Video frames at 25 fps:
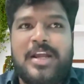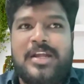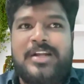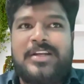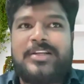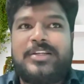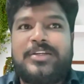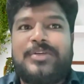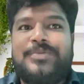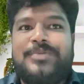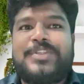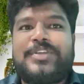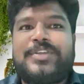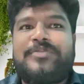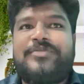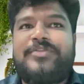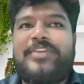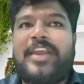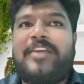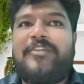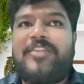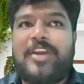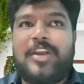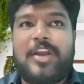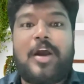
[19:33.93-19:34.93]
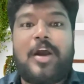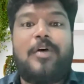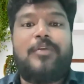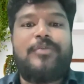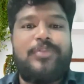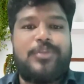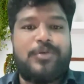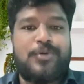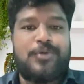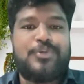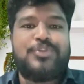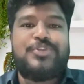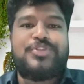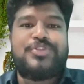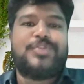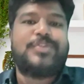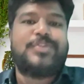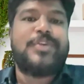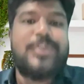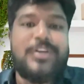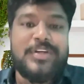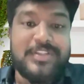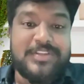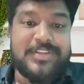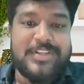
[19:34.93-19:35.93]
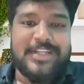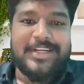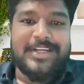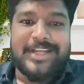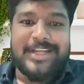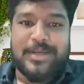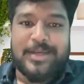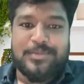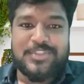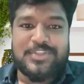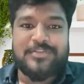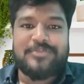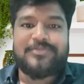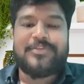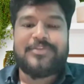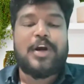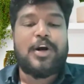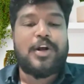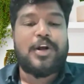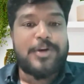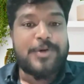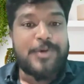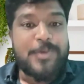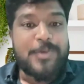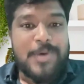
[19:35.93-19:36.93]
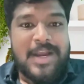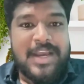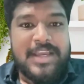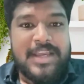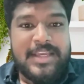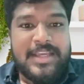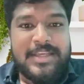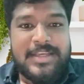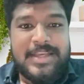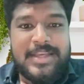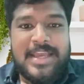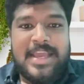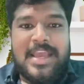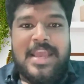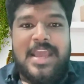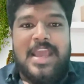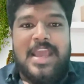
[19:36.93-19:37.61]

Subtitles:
in terms of giving out those 33 times of ROI,